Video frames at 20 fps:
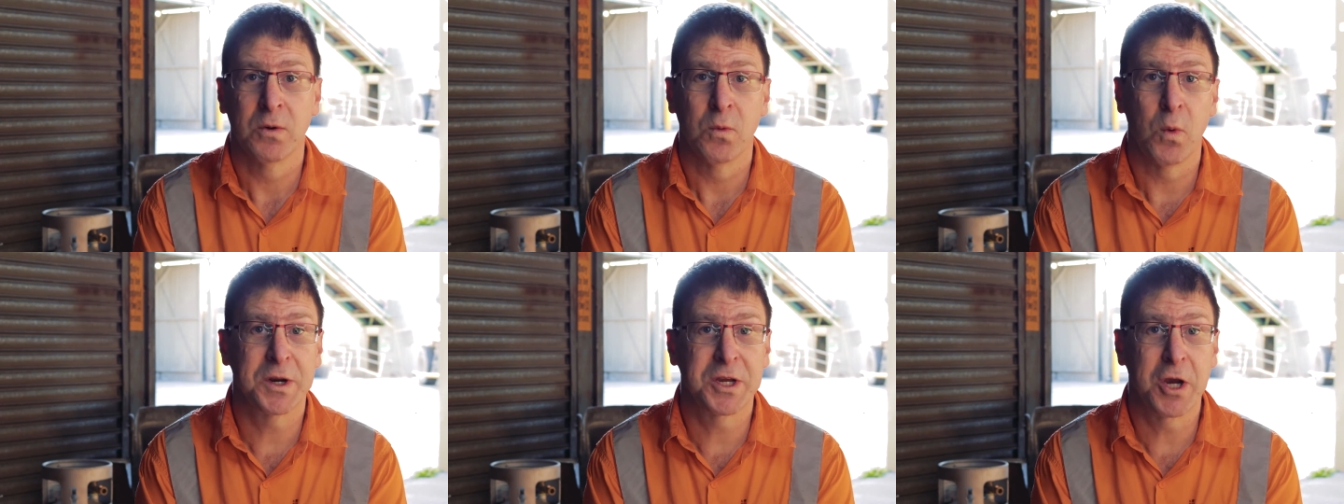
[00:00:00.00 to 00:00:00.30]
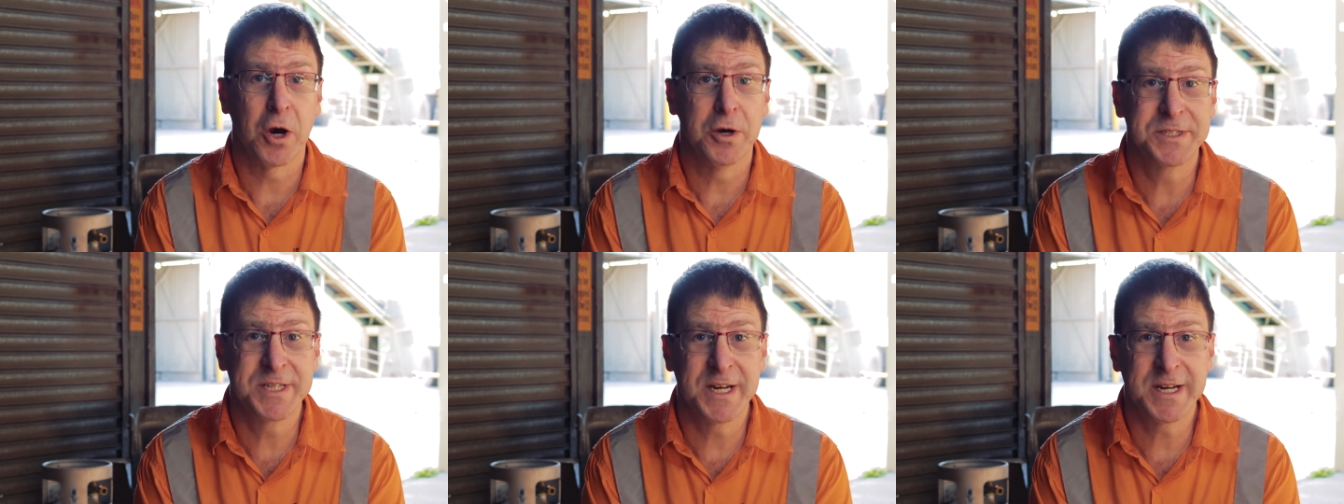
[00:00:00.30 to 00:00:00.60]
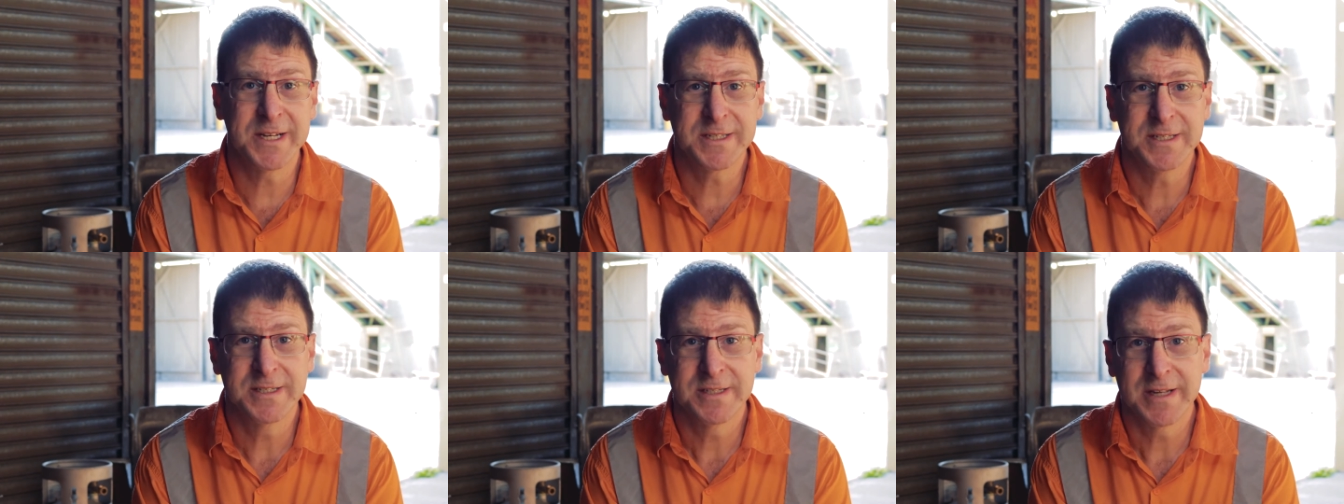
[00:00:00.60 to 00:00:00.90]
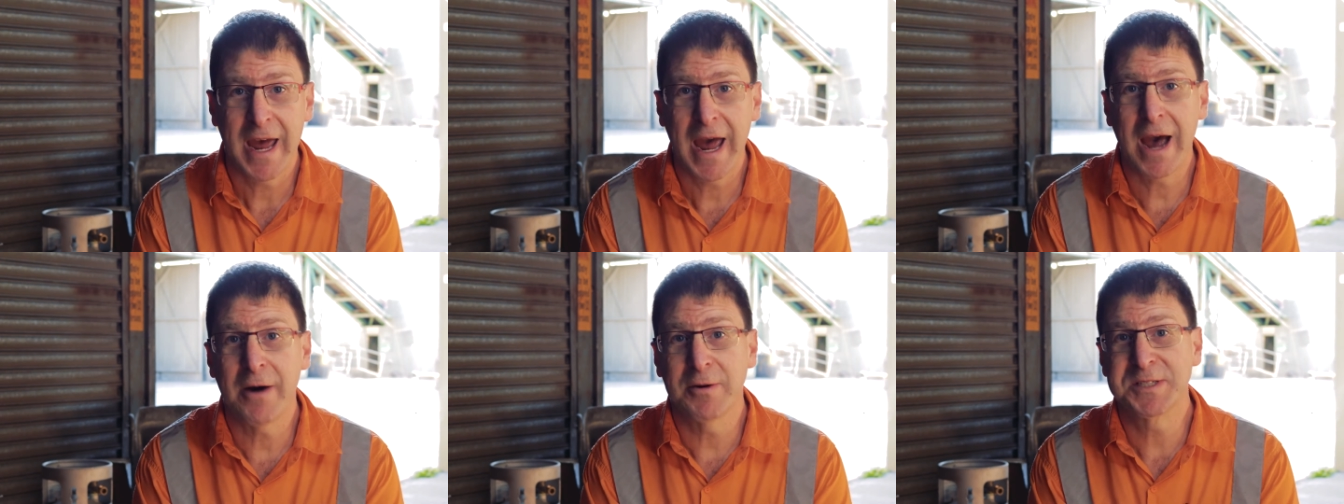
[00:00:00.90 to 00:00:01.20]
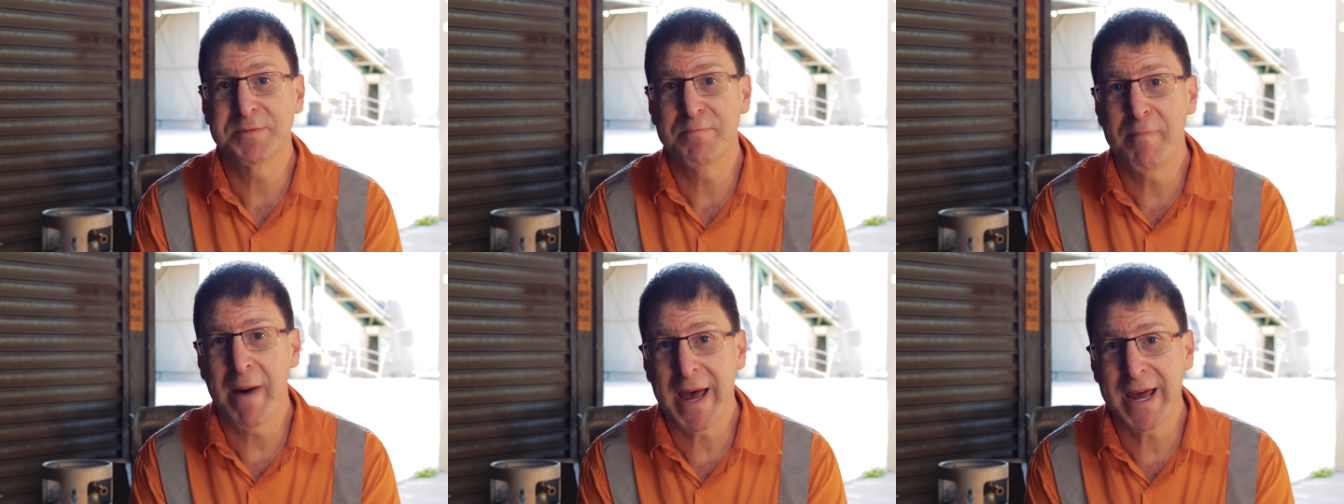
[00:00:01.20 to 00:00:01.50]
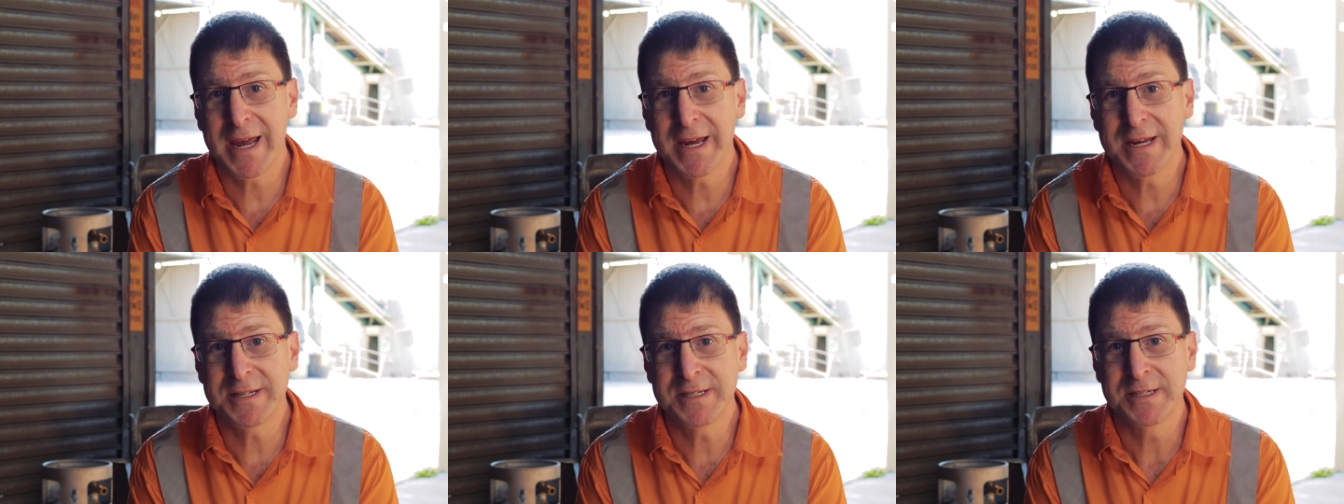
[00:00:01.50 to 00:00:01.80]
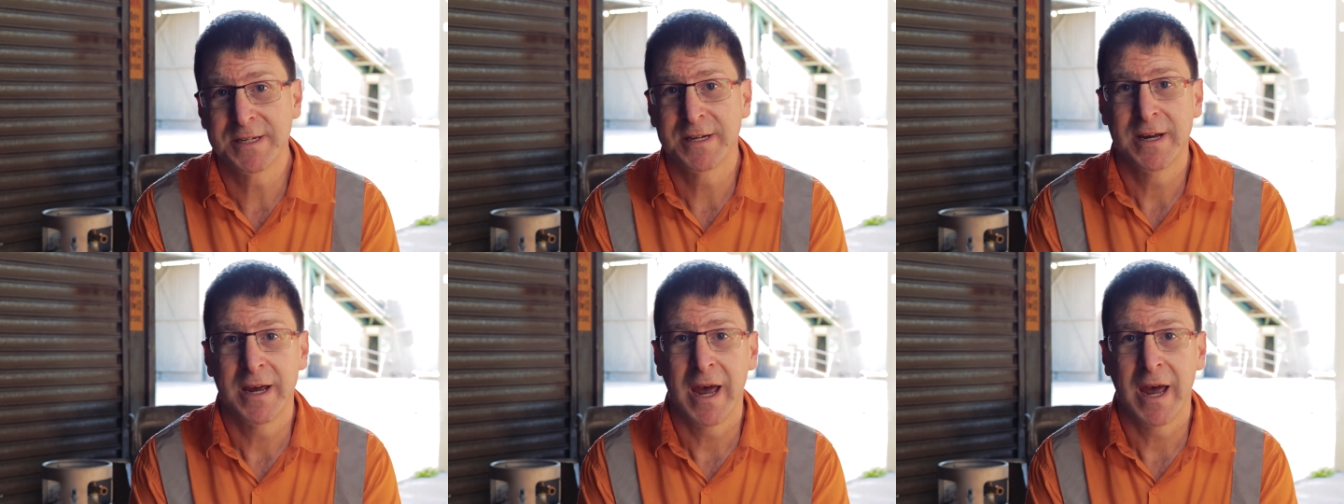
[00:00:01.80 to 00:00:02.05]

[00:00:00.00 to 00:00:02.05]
What goes in it, how it's made,